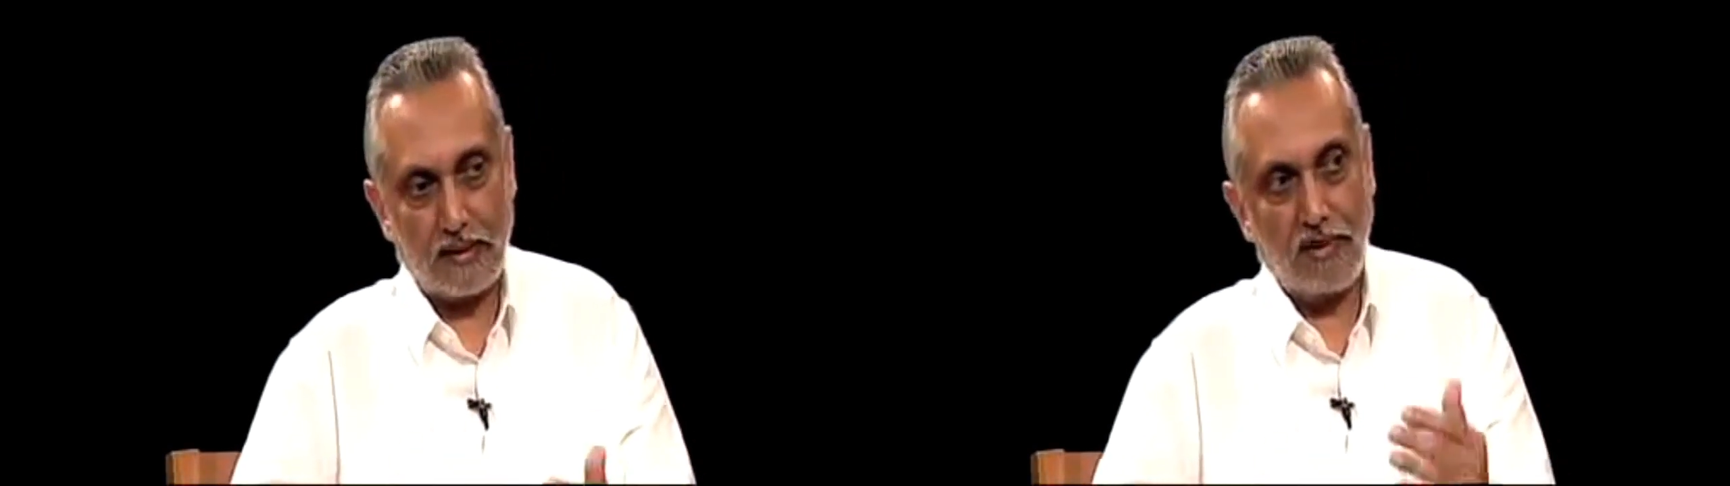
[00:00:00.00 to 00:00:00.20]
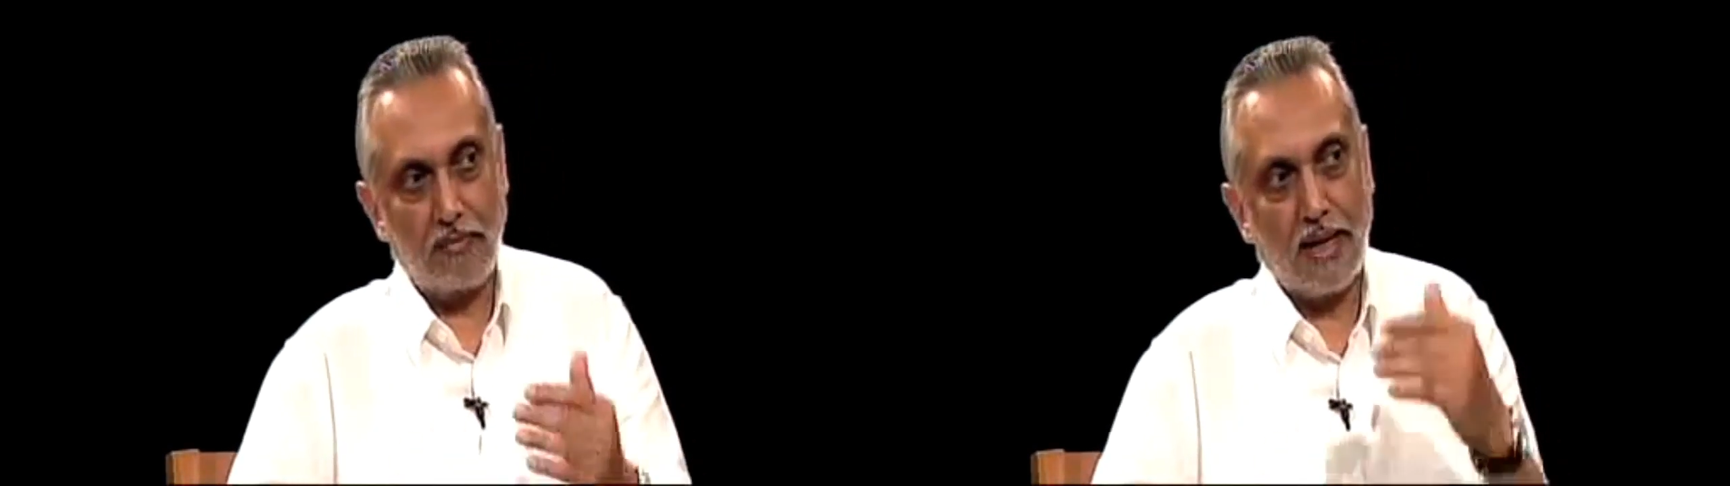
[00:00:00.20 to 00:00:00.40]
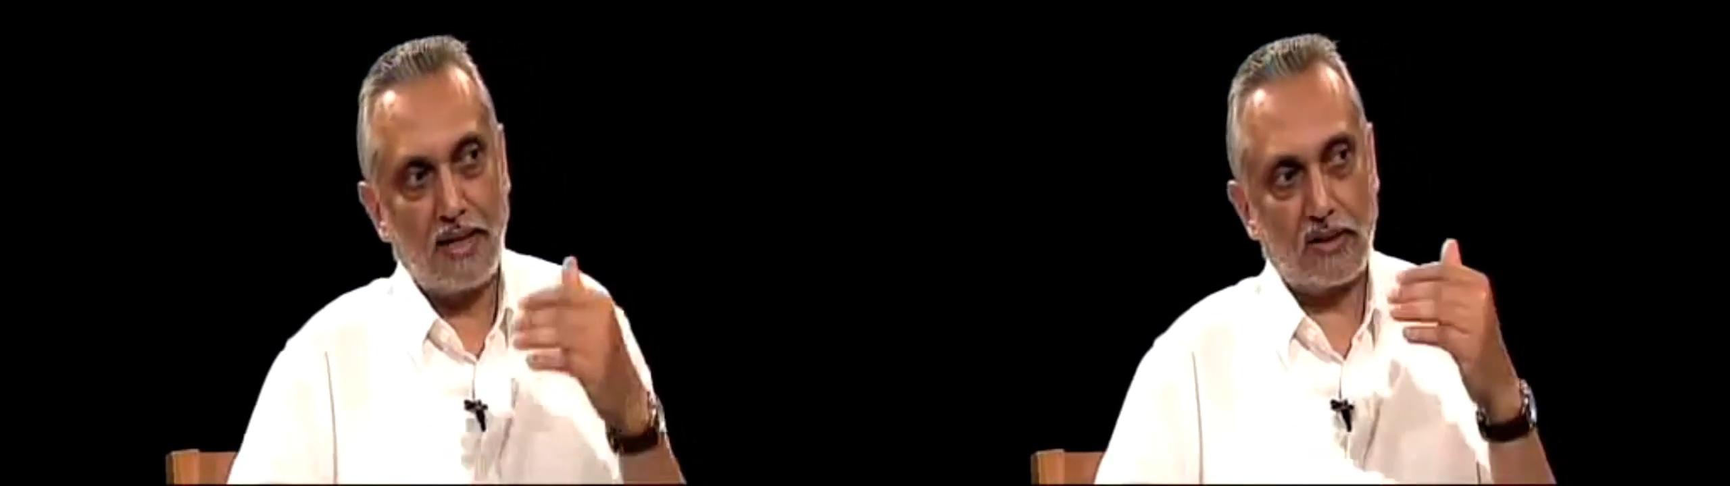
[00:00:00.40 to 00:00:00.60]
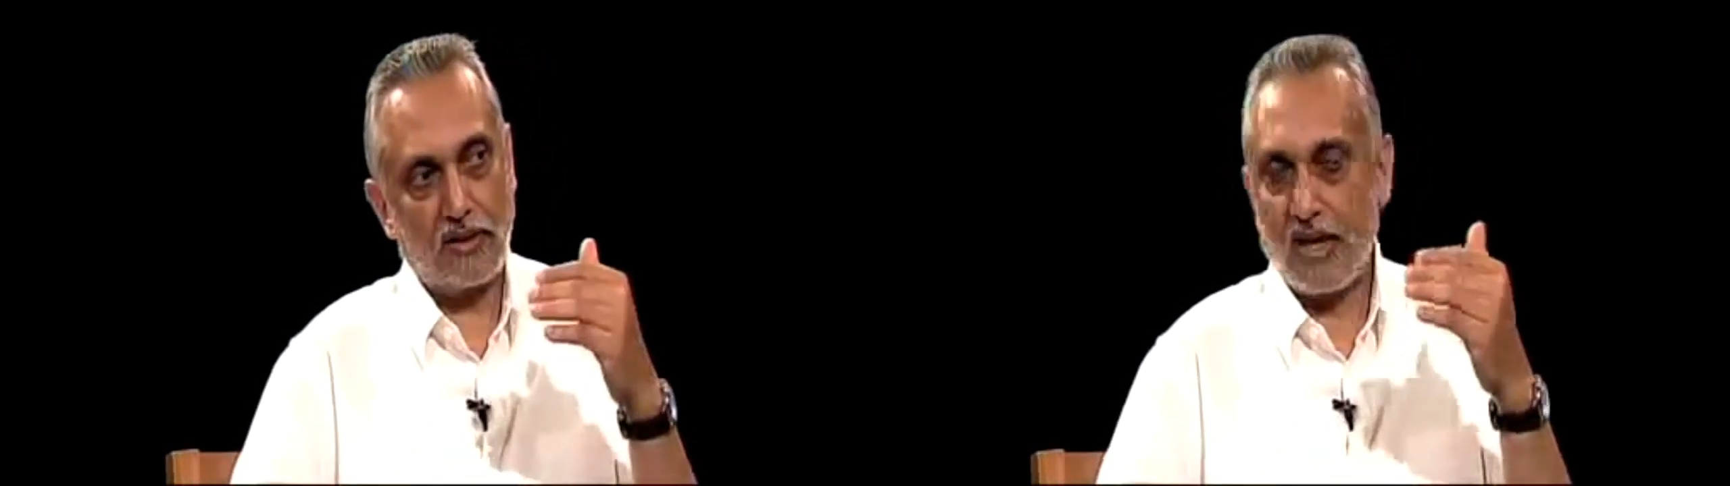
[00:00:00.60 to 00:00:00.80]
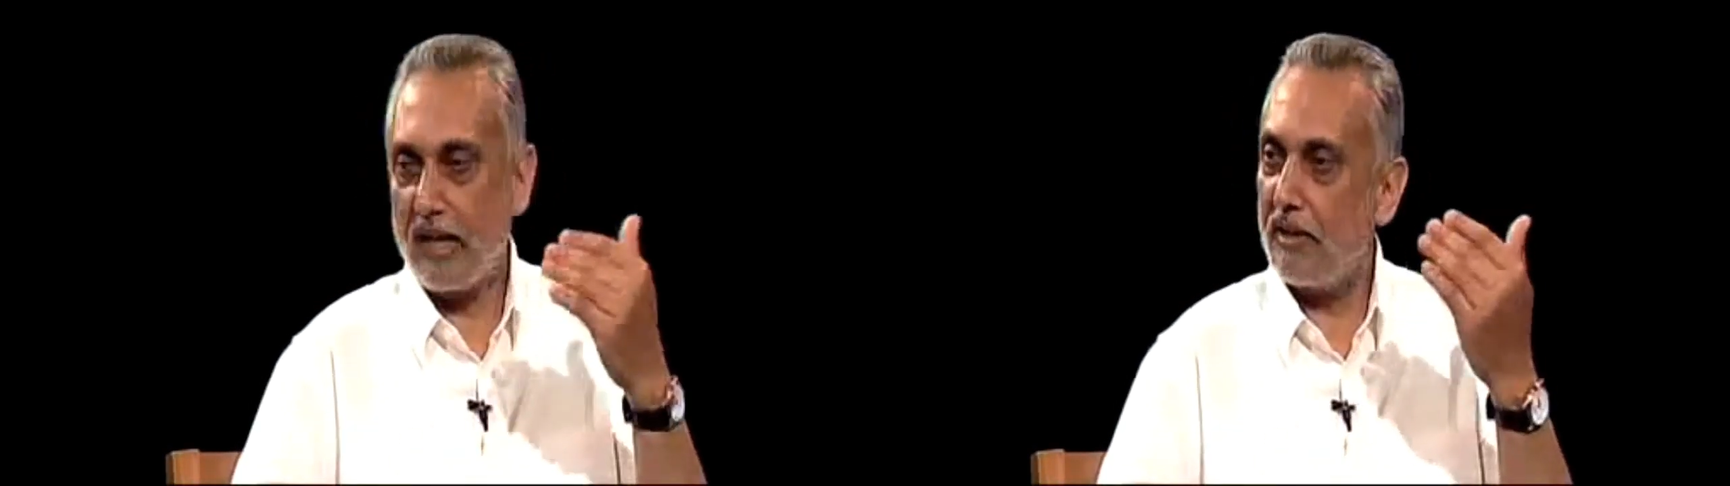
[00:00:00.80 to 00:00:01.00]
that we might
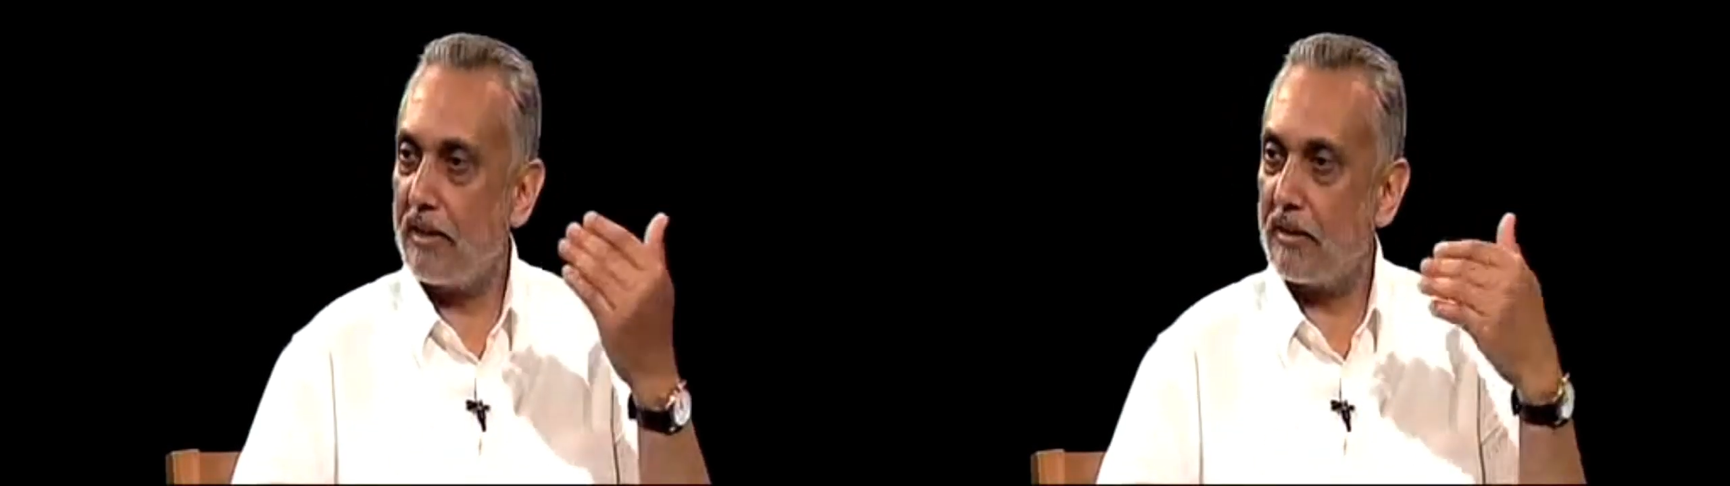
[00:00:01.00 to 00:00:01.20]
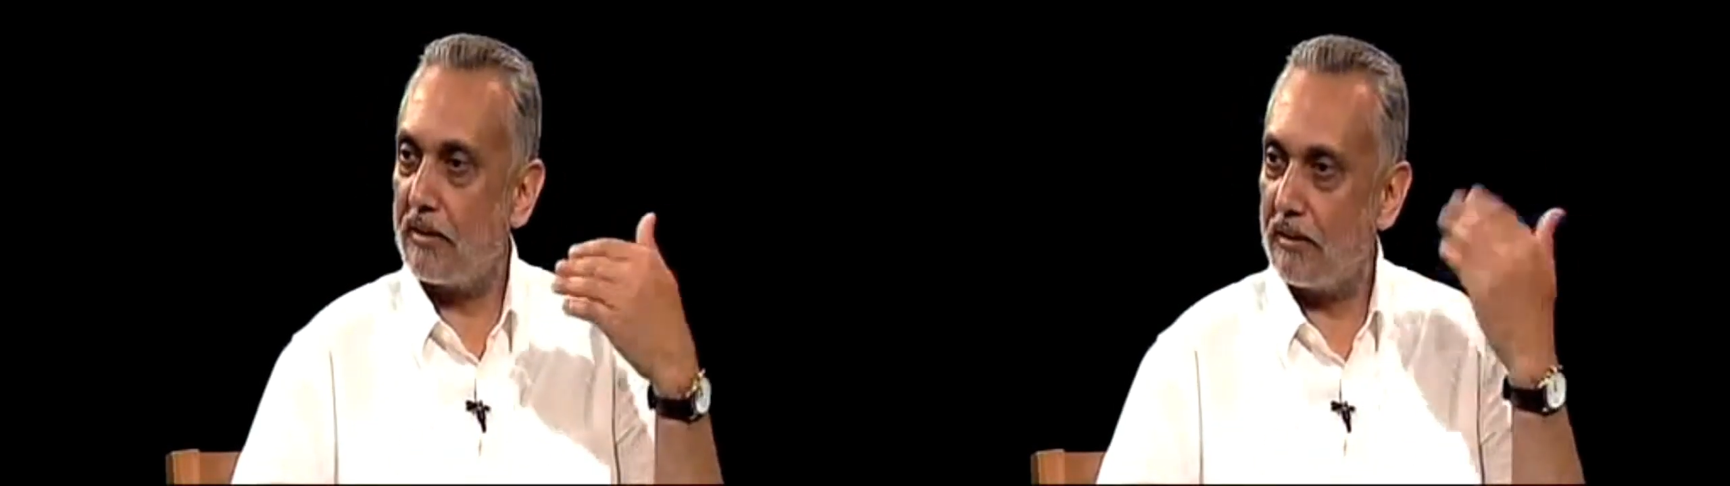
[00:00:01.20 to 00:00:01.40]
arrive at